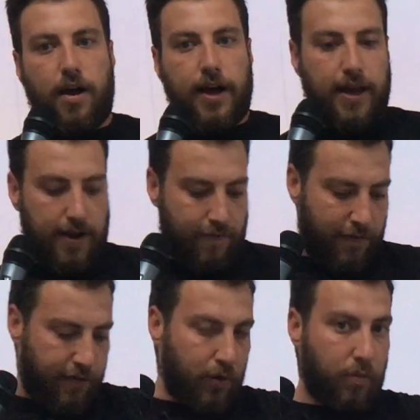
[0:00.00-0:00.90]
I can have
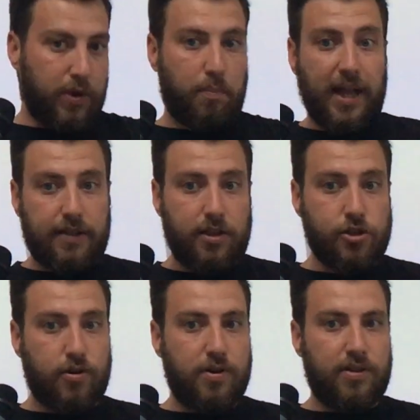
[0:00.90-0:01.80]
a photo with a black
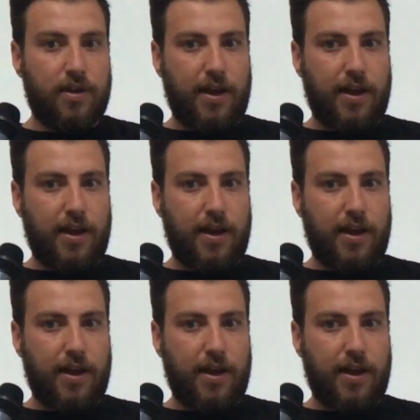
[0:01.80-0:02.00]
t-shirt,